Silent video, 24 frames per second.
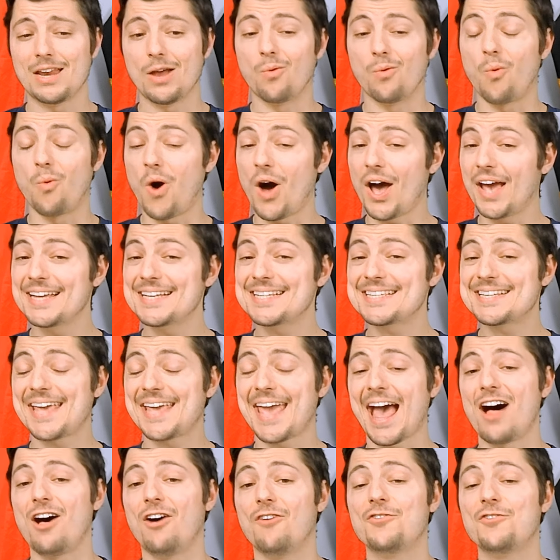Now, why is
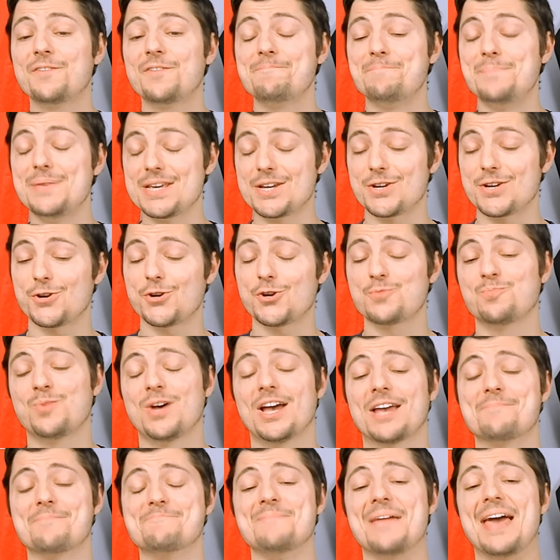Calvin Pickard my
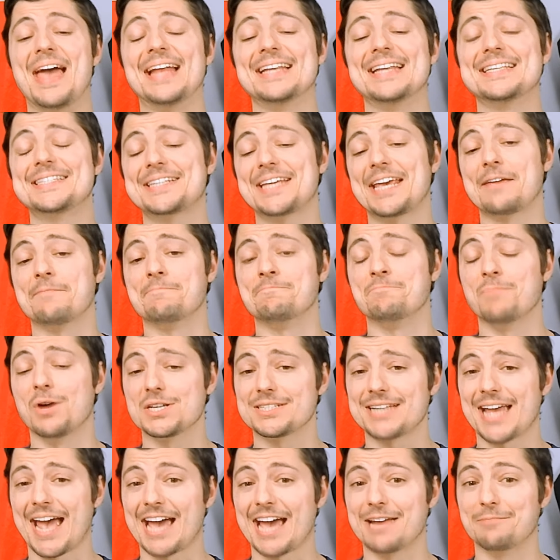Manscaped
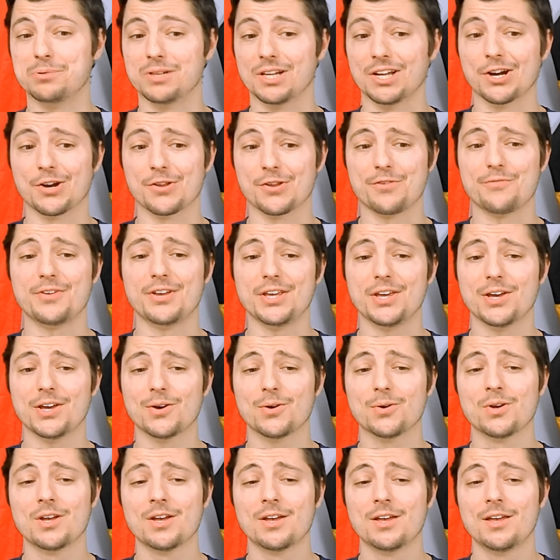must-add player of the
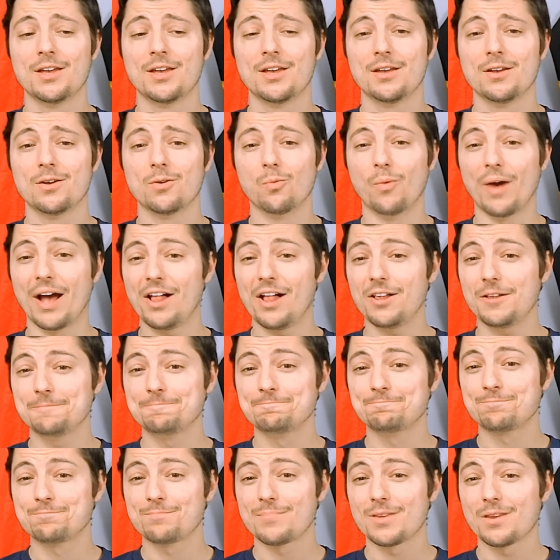video? Well,
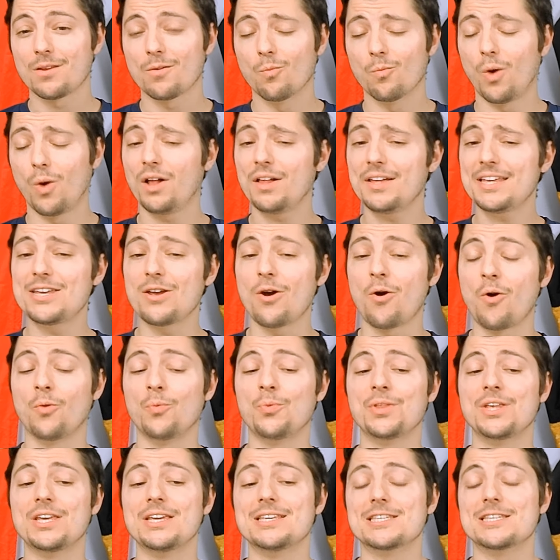while he
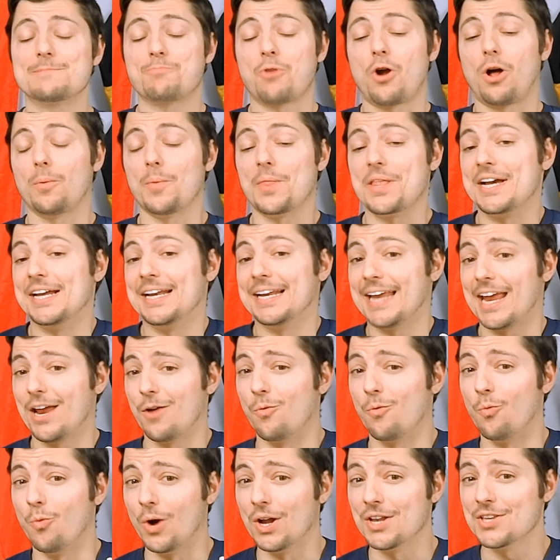only is probably going to
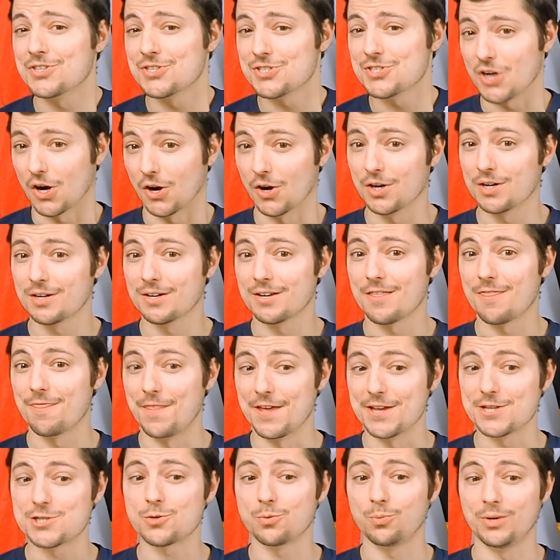get one start
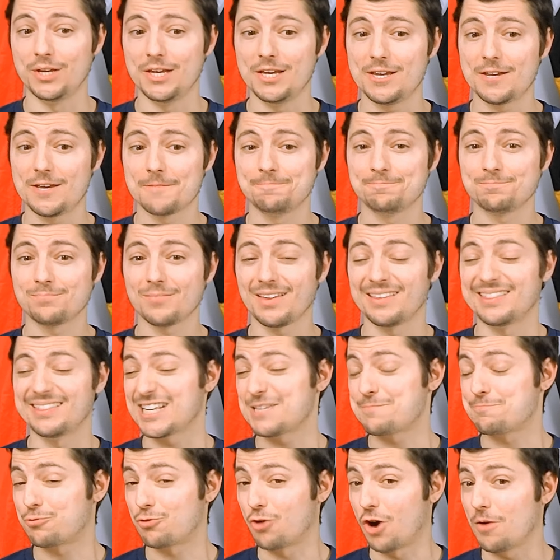this week, and that's
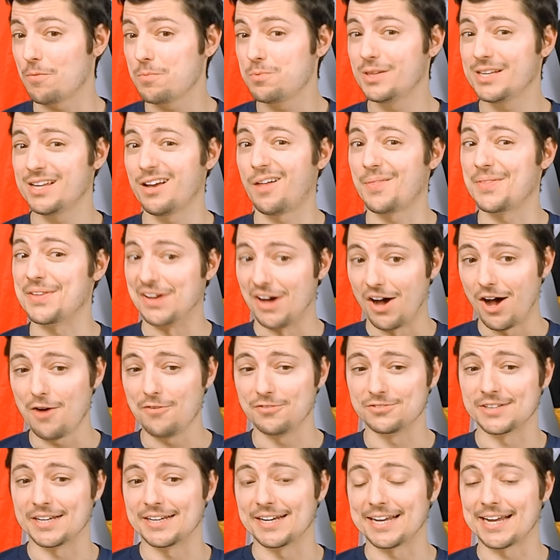probably on the off
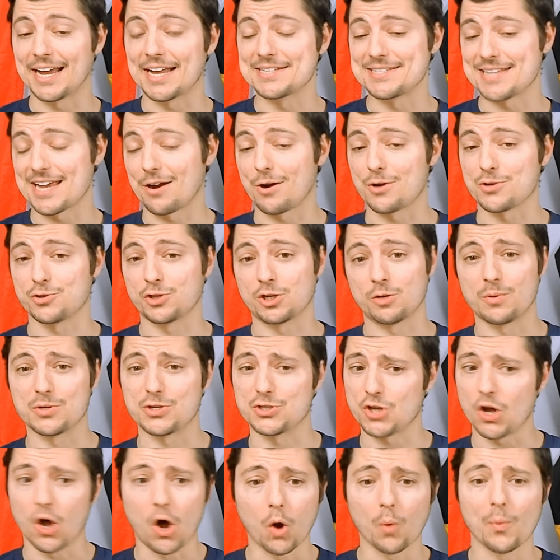night against Arizona, which is
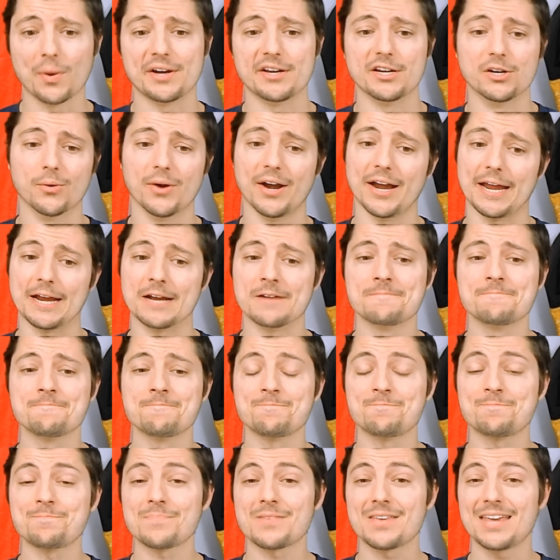already great,
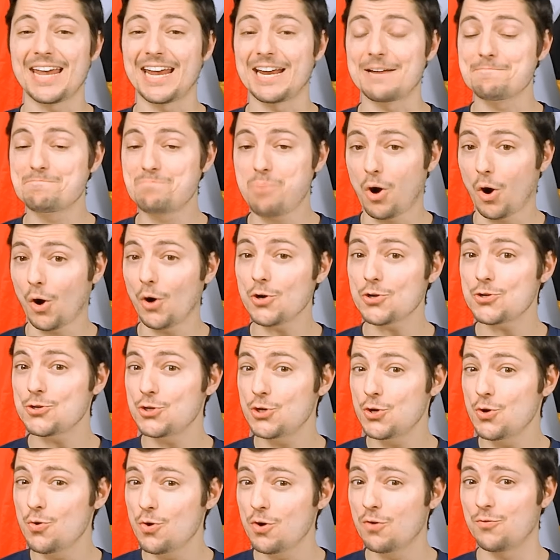in part
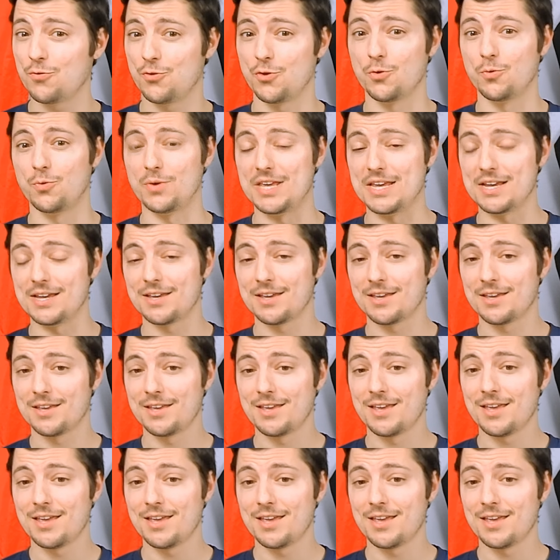two of the week,